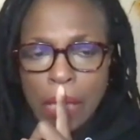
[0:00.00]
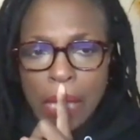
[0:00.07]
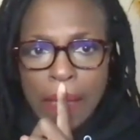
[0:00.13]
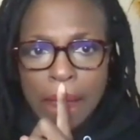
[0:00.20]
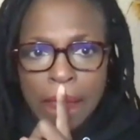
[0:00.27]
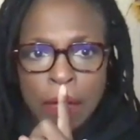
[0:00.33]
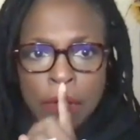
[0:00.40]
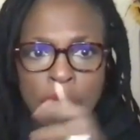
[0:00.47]

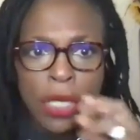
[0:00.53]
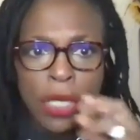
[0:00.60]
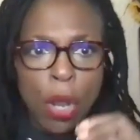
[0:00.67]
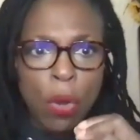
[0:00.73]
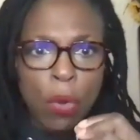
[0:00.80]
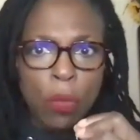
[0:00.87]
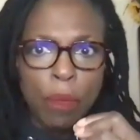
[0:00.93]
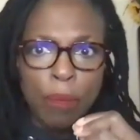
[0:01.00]
There's
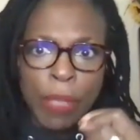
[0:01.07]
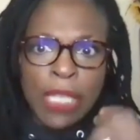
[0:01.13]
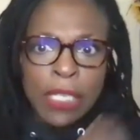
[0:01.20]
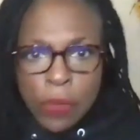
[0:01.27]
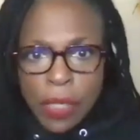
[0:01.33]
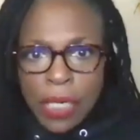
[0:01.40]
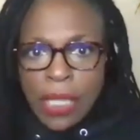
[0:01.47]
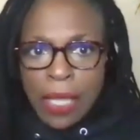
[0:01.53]
no
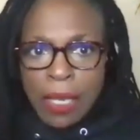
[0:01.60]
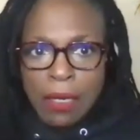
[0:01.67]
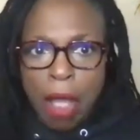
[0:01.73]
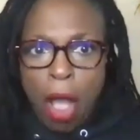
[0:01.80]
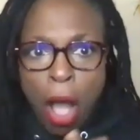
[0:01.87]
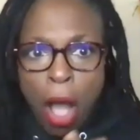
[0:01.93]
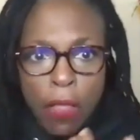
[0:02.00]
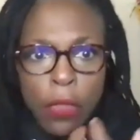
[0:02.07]
mystery that all